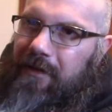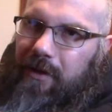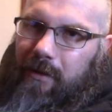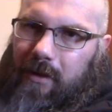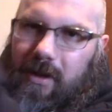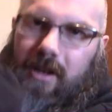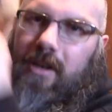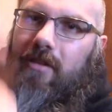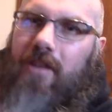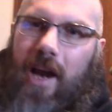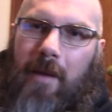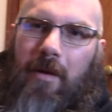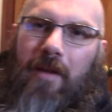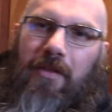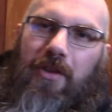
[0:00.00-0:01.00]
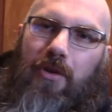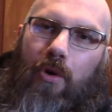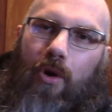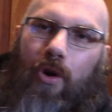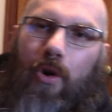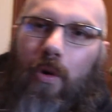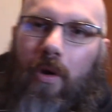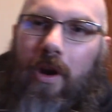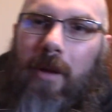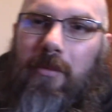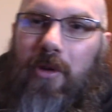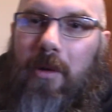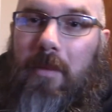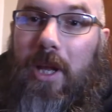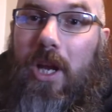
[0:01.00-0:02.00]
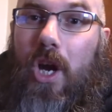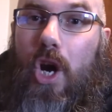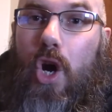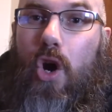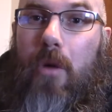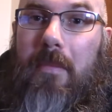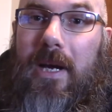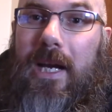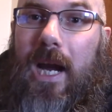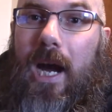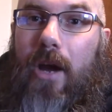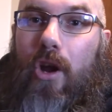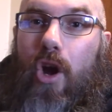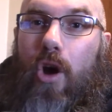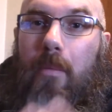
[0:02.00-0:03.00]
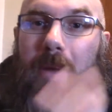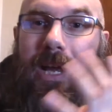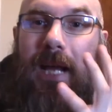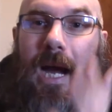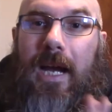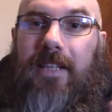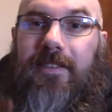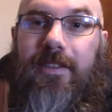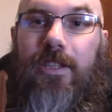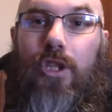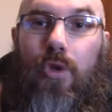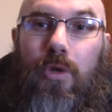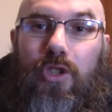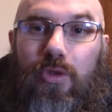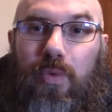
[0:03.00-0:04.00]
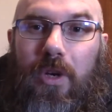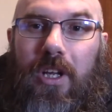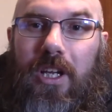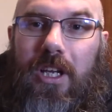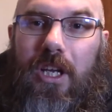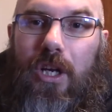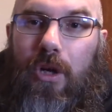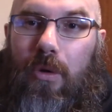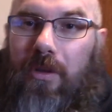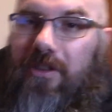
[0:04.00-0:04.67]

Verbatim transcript: to grab it off the door, go right up to her. I'm like, oh my god, it's you, it's really you. And